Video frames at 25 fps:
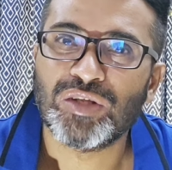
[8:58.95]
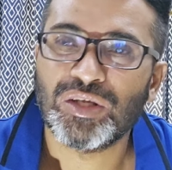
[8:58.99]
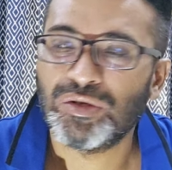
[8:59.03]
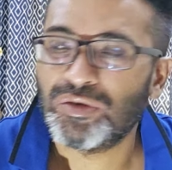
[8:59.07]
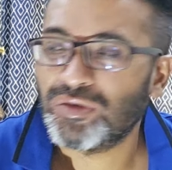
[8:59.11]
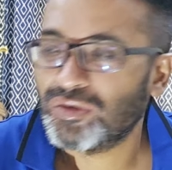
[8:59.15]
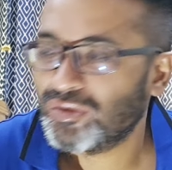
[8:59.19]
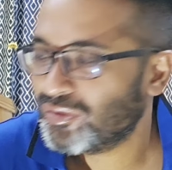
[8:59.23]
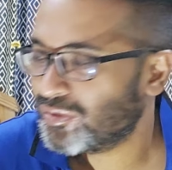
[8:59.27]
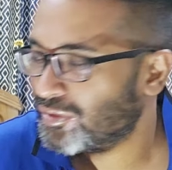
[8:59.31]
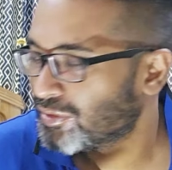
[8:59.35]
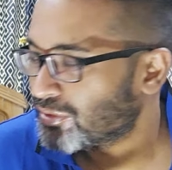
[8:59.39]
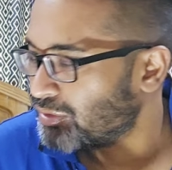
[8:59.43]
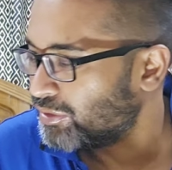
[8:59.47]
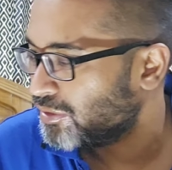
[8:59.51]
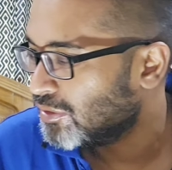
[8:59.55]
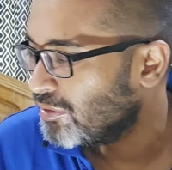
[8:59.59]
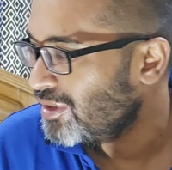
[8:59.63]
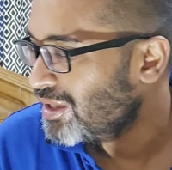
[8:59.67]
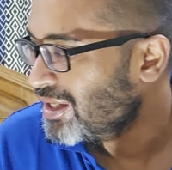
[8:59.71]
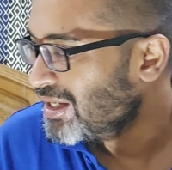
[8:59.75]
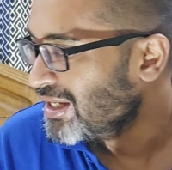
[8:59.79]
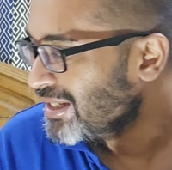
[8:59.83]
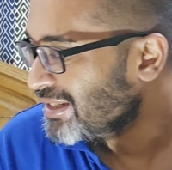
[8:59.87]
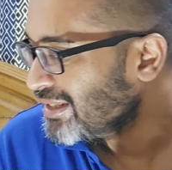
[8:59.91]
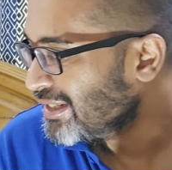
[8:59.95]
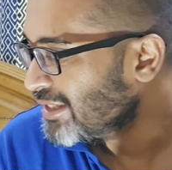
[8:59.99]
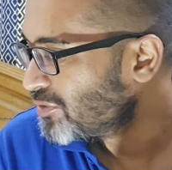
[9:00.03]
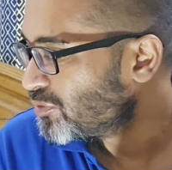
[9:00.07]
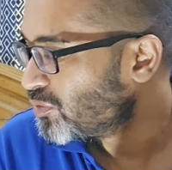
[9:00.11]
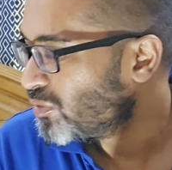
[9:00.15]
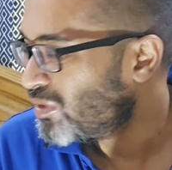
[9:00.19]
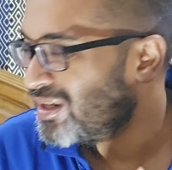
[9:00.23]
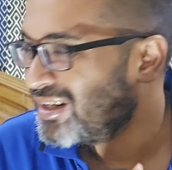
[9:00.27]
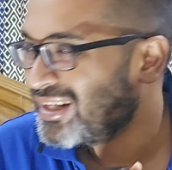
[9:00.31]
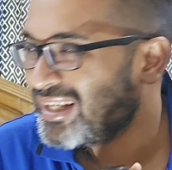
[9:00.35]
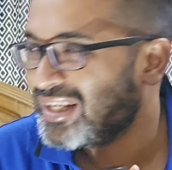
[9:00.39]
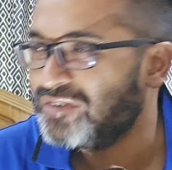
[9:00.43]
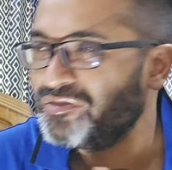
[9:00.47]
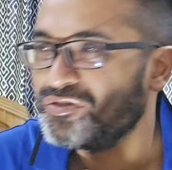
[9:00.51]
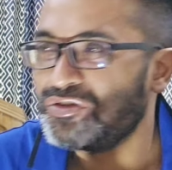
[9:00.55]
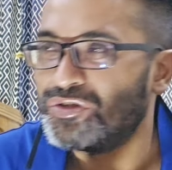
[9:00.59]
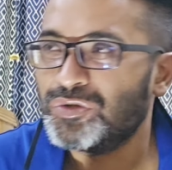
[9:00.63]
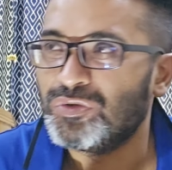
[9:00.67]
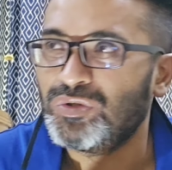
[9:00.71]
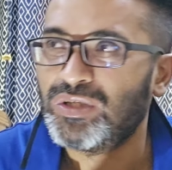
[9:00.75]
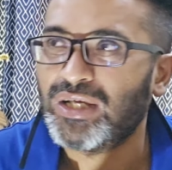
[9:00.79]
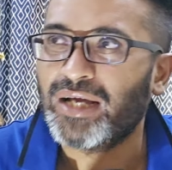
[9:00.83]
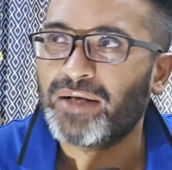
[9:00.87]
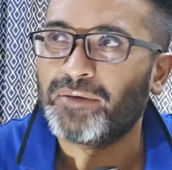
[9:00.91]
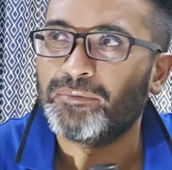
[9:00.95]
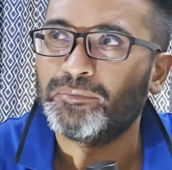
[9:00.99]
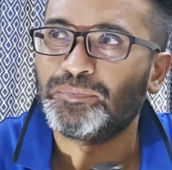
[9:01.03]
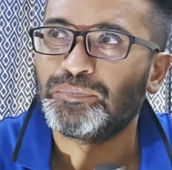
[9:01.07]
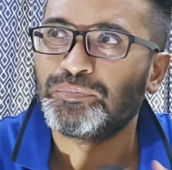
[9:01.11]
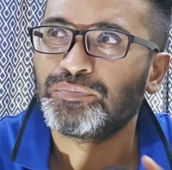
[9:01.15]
you know. So this one gives you that